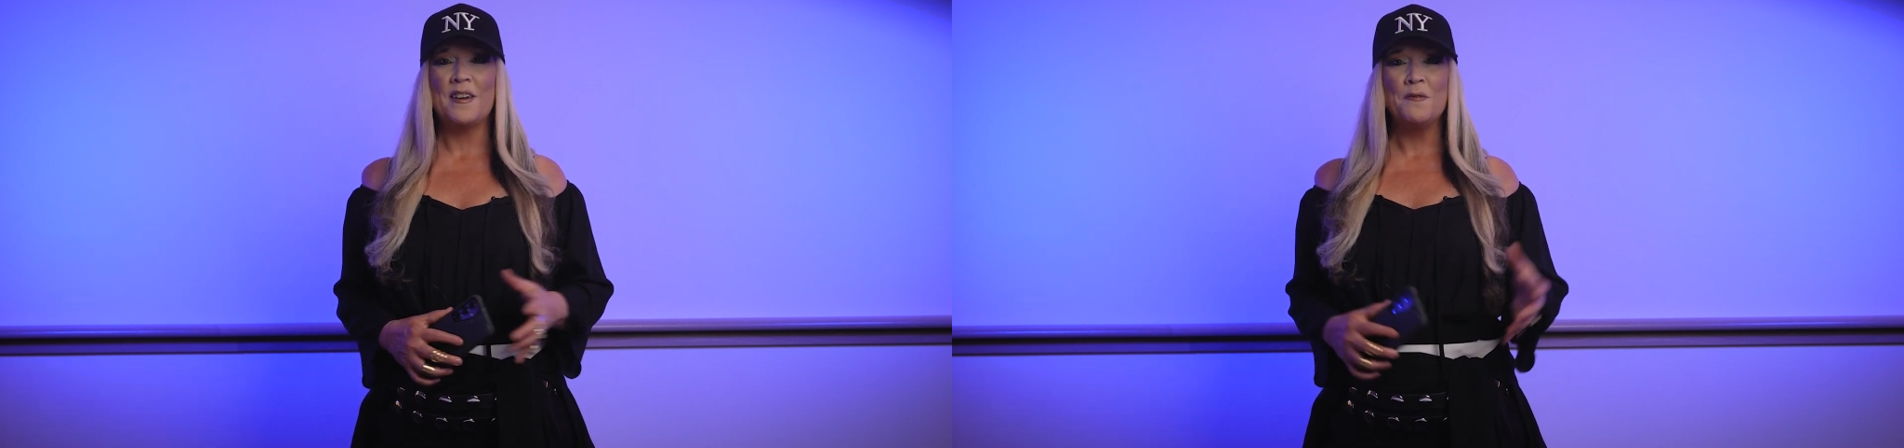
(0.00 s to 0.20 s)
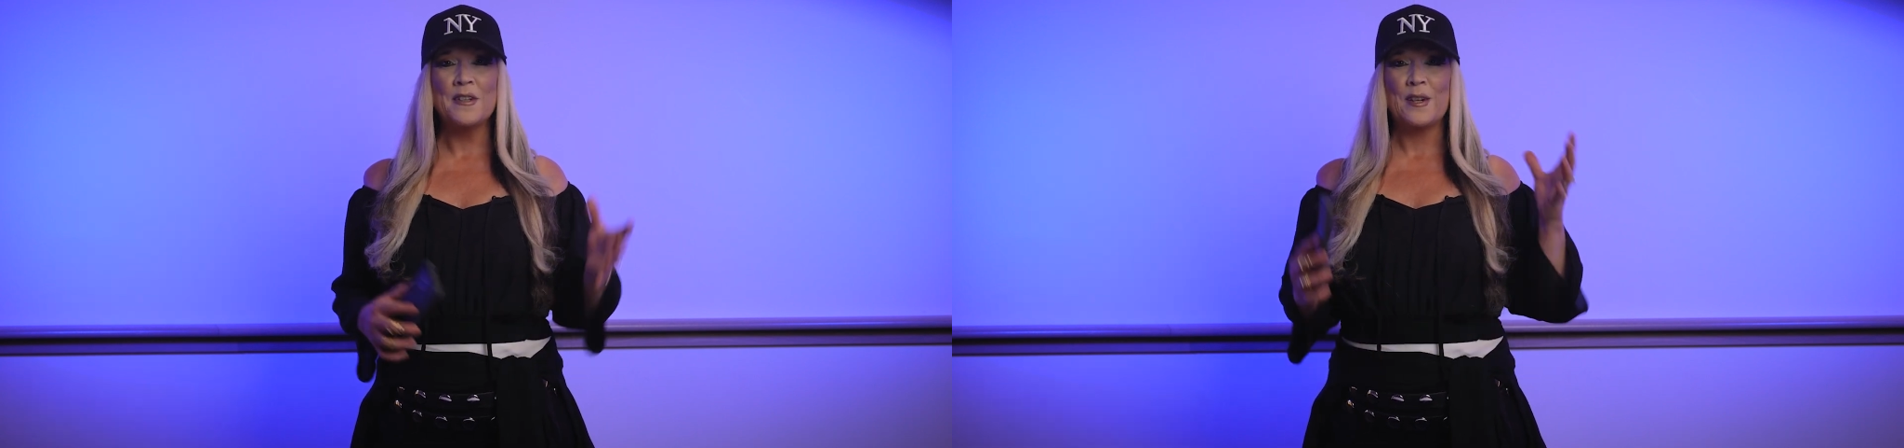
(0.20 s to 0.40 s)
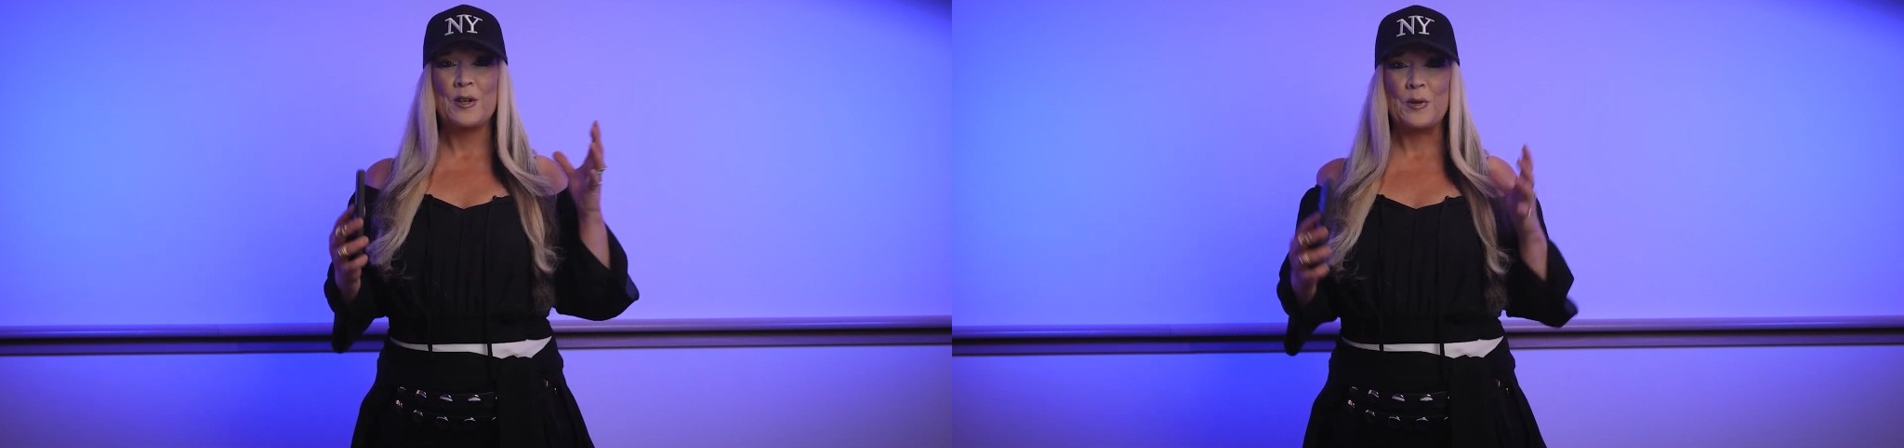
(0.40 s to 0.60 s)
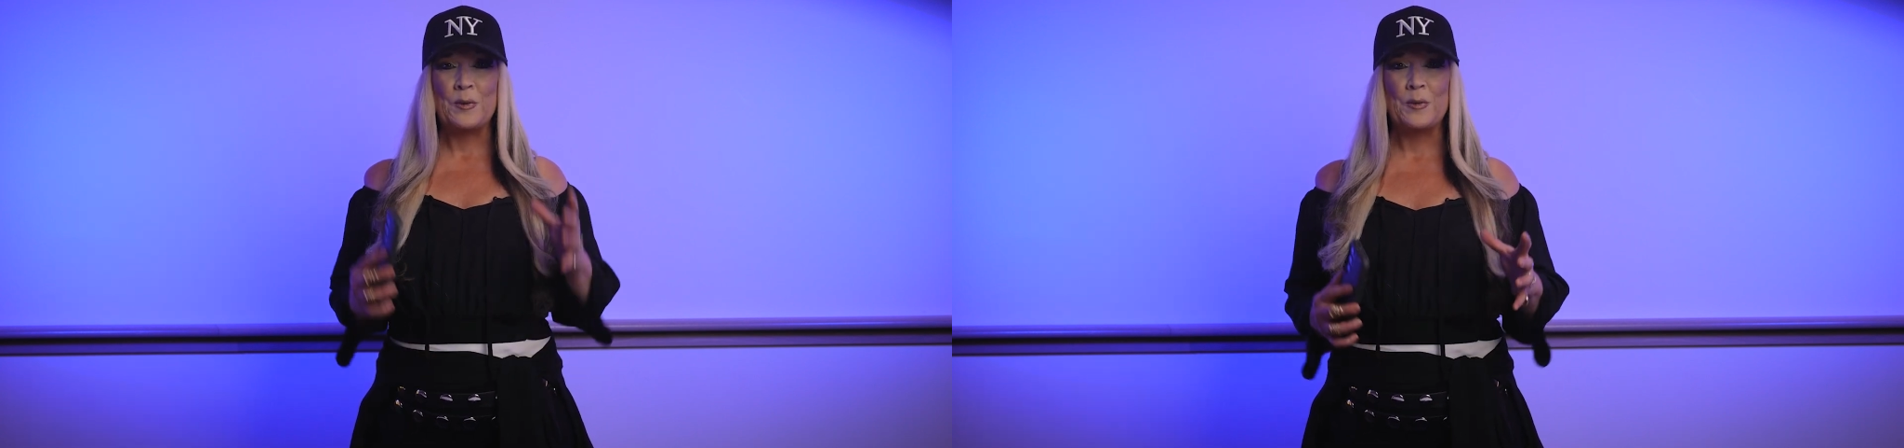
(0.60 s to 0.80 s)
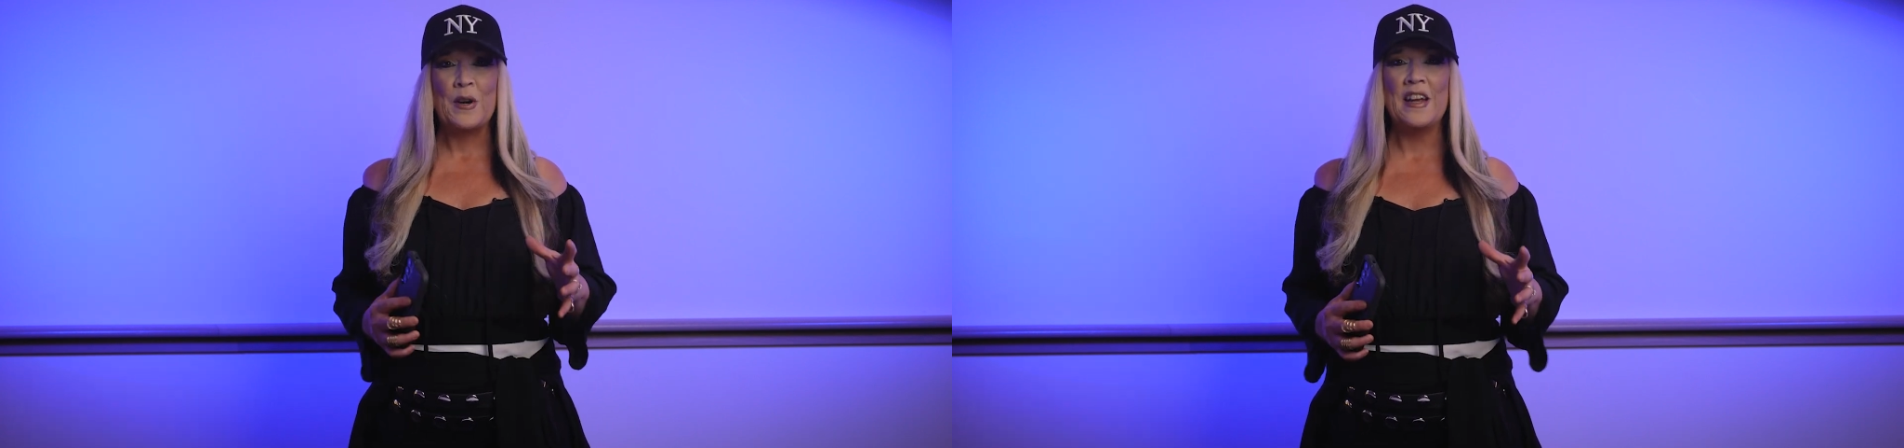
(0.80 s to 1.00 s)
it was a
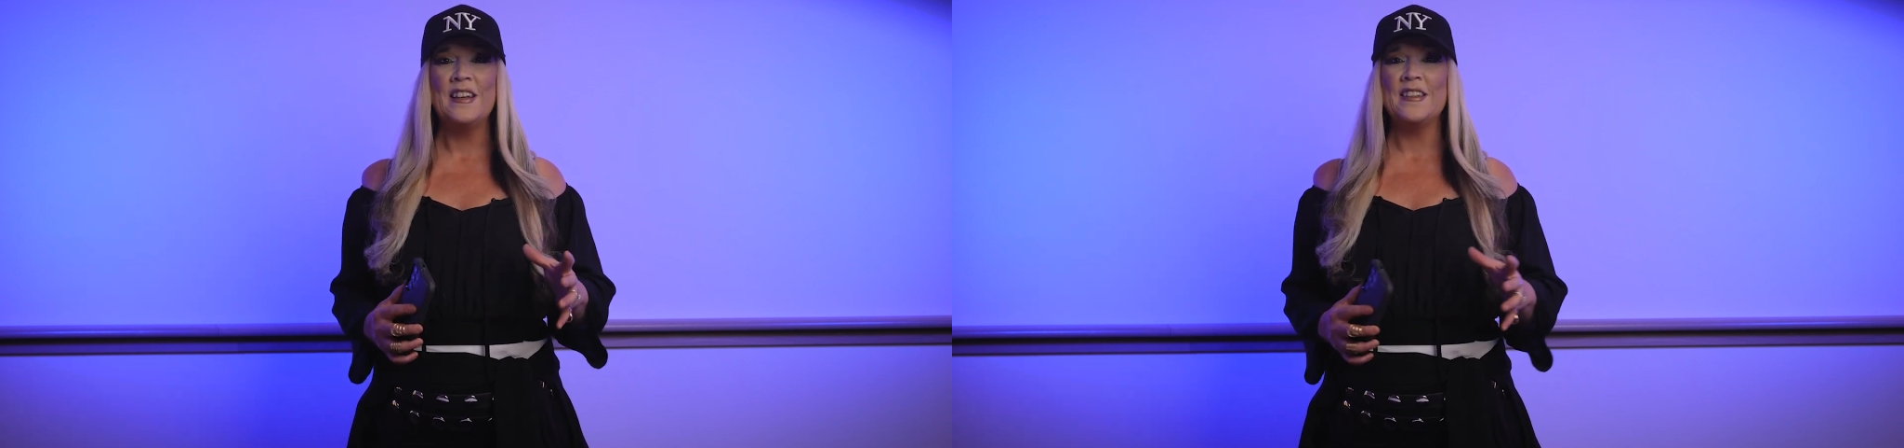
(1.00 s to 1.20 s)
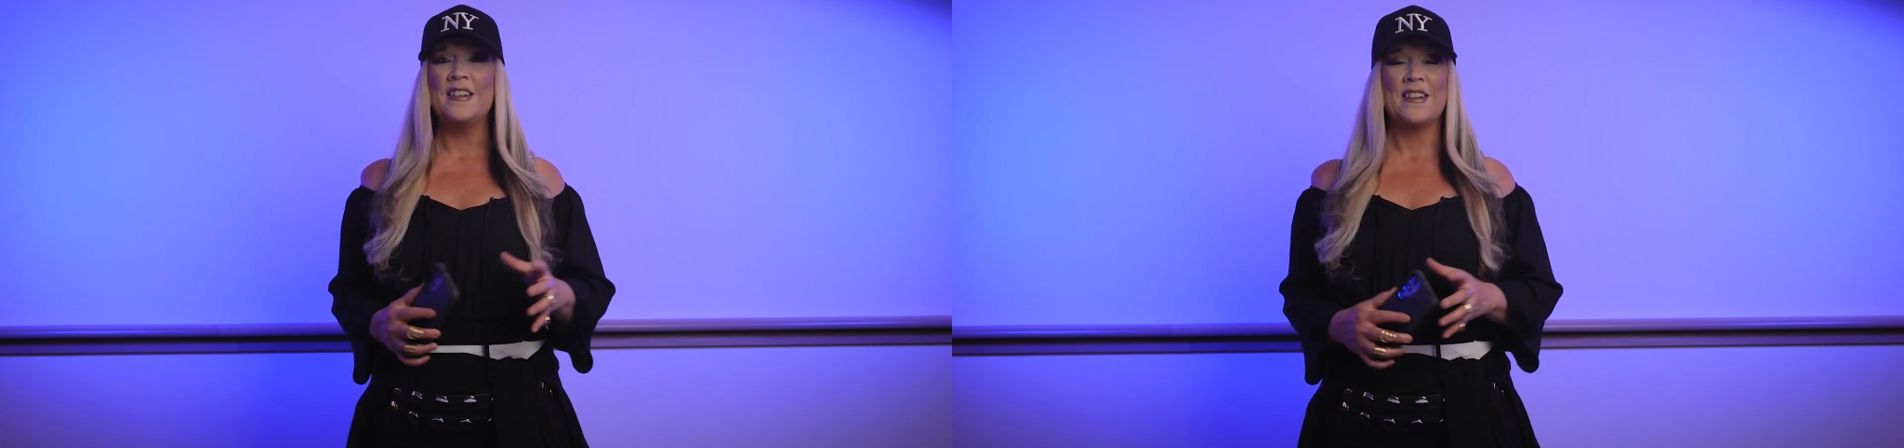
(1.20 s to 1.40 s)
crazy